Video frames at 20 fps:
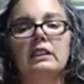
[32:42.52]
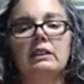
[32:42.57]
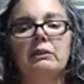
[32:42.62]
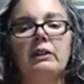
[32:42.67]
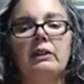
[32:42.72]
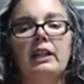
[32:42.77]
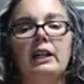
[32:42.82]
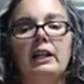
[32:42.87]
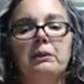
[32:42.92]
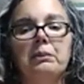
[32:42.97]

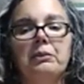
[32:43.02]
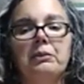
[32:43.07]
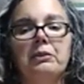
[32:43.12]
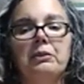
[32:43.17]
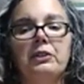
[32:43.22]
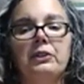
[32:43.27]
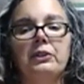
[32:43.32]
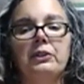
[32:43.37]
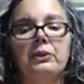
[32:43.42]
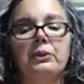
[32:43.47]
will help
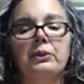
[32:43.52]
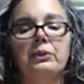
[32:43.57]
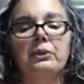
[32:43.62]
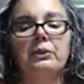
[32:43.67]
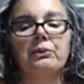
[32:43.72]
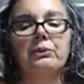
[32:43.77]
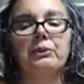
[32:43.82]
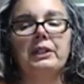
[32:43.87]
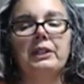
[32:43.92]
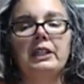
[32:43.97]
to
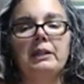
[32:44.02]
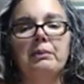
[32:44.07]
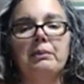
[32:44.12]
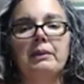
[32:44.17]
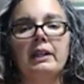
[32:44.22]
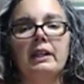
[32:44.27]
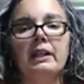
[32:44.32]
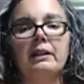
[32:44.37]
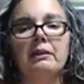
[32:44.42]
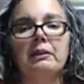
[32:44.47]
keep
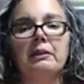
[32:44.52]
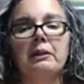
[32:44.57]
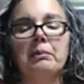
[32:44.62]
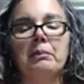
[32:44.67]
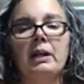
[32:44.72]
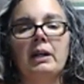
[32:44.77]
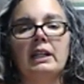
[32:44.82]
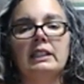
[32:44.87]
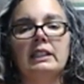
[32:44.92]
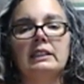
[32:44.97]
the
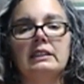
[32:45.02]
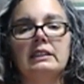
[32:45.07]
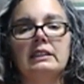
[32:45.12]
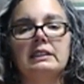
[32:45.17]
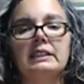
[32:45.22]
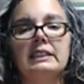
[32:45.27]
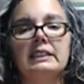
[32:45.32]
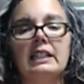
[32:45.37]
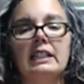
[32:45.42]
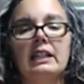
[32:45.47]
mind
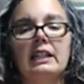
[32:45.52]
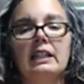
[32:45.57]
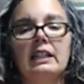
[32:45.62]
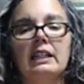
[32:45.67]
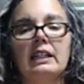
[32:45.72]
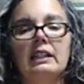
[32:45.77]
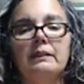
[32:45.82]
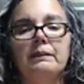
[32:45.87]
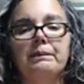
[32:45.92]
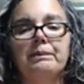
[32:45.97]

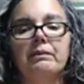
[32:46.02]
steady.